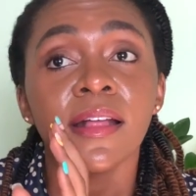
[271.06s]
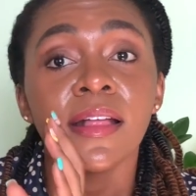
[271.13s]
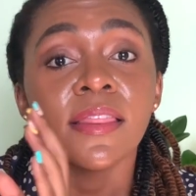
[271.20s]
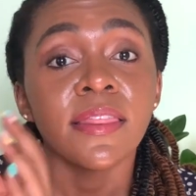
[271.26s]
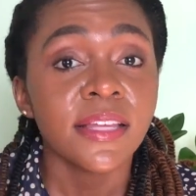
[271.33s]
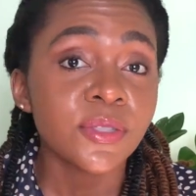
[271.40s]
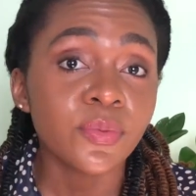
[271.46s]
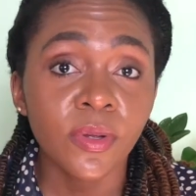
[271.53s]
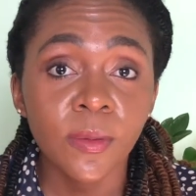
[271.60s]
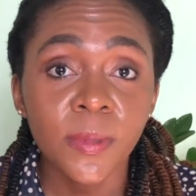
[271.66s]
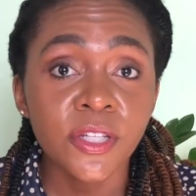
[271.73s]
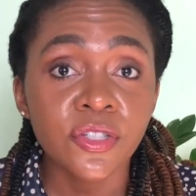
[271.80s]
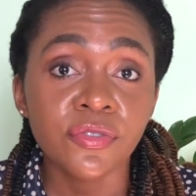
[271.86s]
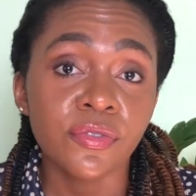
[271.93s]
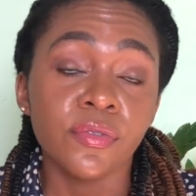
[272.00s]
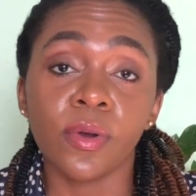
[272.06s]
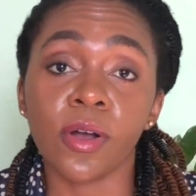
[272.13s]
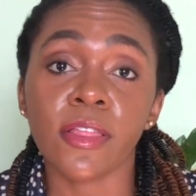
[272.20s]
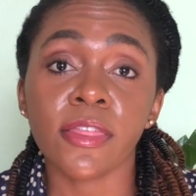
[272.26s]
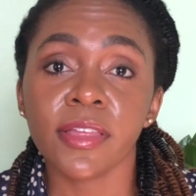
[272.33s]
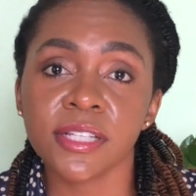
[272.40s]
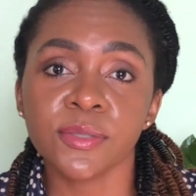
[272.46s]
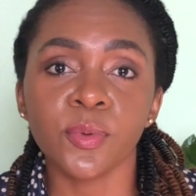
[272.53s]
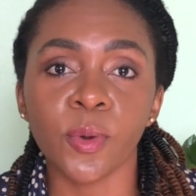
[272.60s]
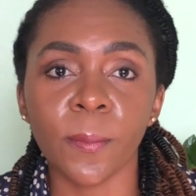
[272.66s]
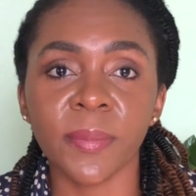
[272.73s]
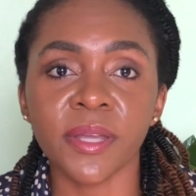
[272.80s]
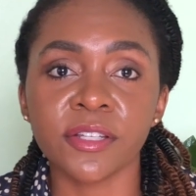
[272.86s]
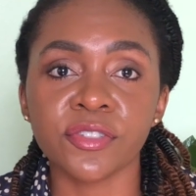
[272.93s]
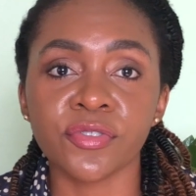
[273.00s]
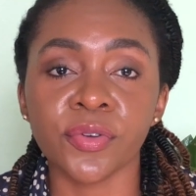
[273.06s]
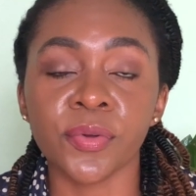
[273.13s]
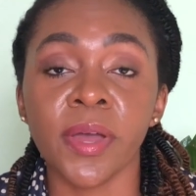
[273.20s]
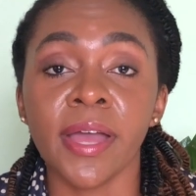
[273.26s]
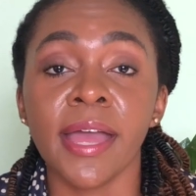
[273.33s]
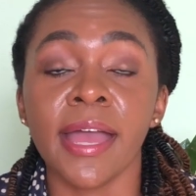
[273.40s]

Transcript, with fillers: this will be true or this won't be true.